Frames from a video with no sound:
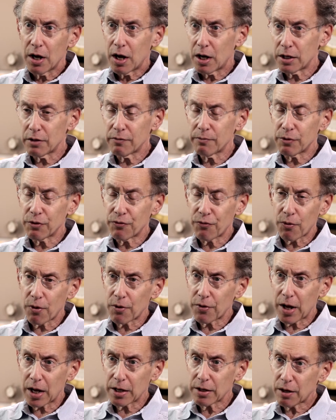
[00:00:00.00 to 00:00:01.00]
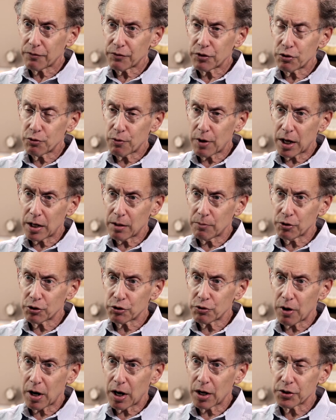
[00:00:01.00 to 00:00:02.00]
and even before that, you have to do animal
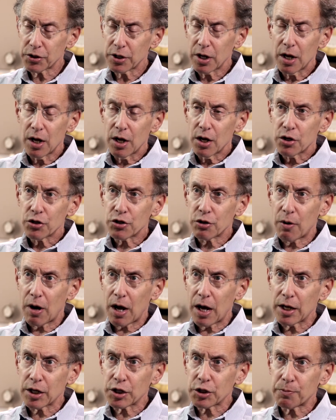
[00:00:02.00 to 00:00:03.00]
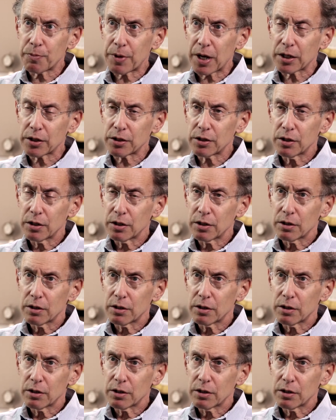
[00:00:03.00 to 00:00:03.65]
trials. So I expect